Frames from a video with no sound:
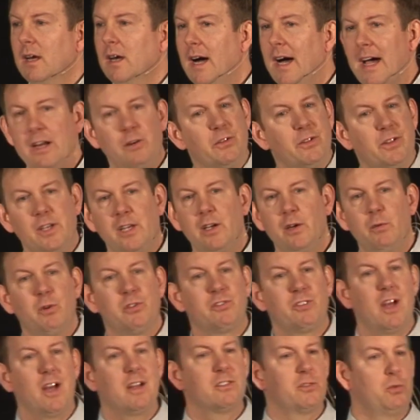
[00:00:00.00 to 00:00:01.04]
I don't think it was
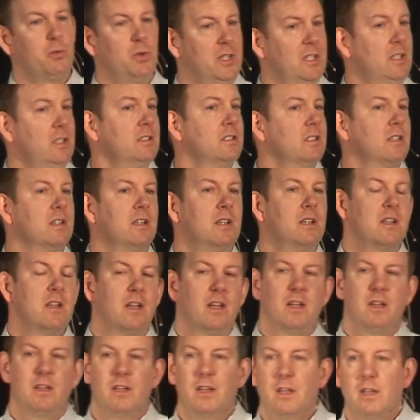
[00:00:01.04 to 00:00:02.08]
God's will
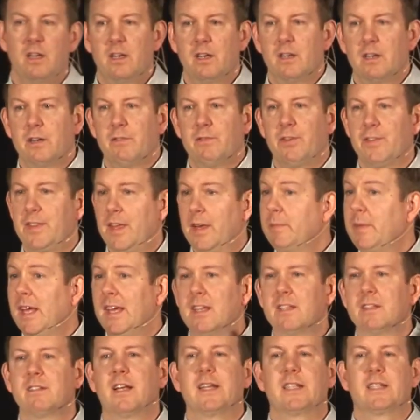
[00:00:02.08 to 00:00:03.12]
for them to
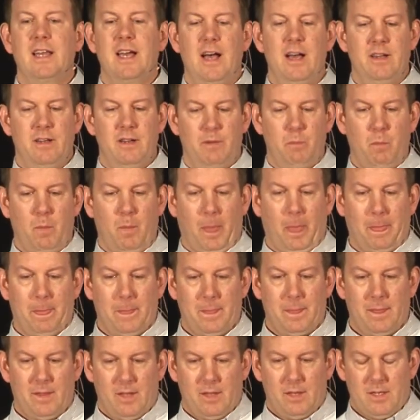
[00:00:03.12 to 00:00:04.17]
end like that.
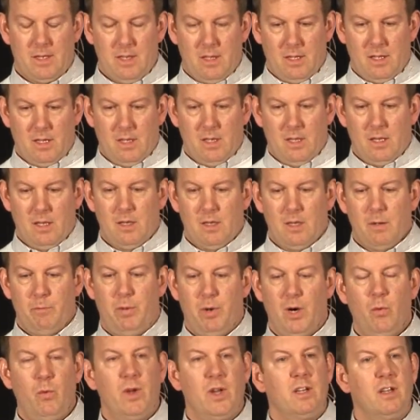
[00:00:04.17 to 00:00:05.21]

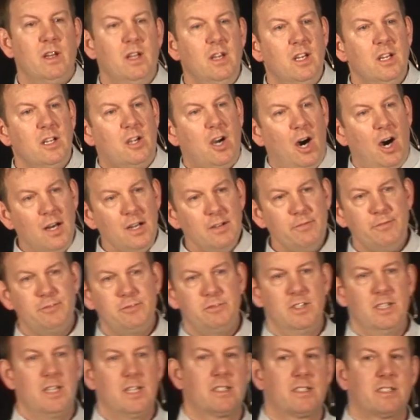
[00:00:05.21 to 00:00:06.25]
But when
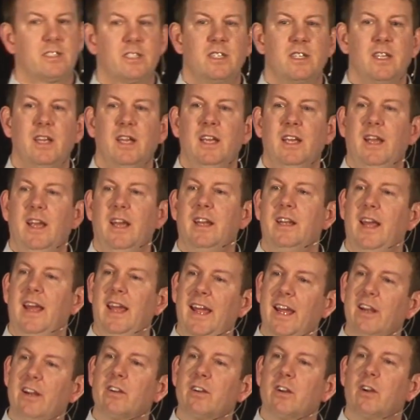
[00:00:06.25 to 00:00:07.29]
conflict and
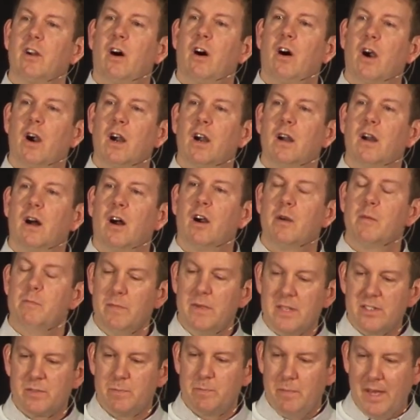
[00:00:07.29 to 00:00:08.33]
anger are
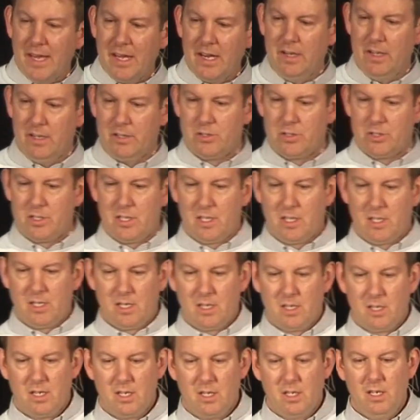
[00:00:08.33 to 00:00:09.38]
mismanaged,
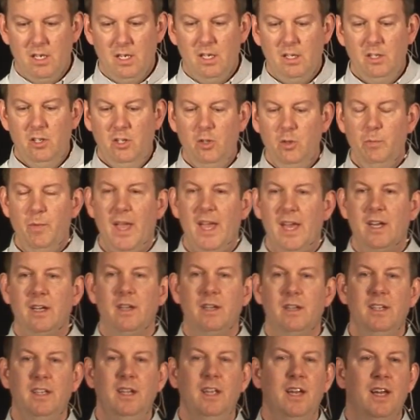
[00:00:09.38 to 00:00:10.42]

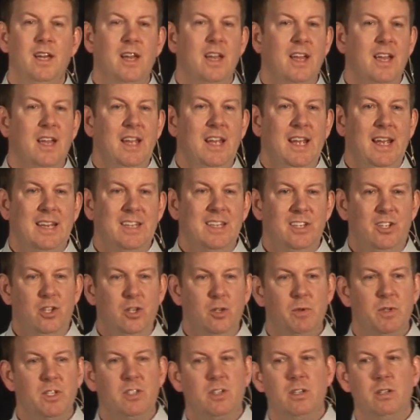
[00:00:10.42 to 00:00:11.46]
humanity and
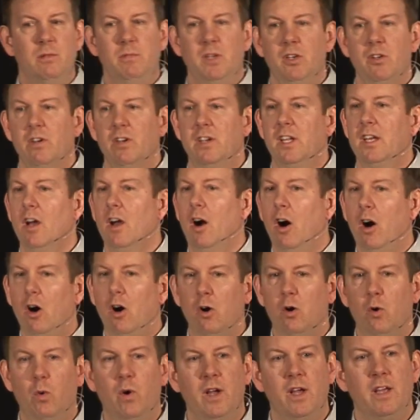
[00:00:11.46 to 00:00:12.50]
human community
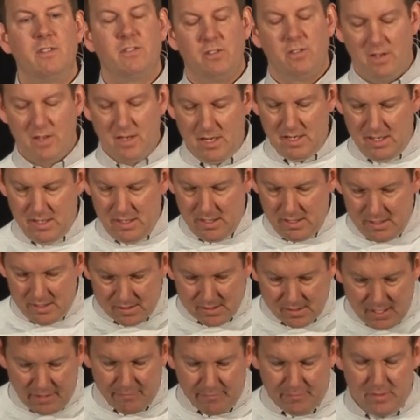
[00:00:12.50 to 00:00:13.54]
always
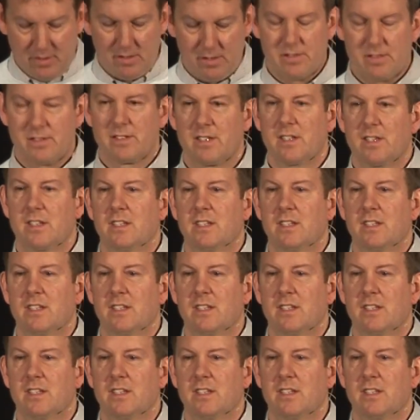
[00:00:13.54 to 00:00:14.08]
suffers.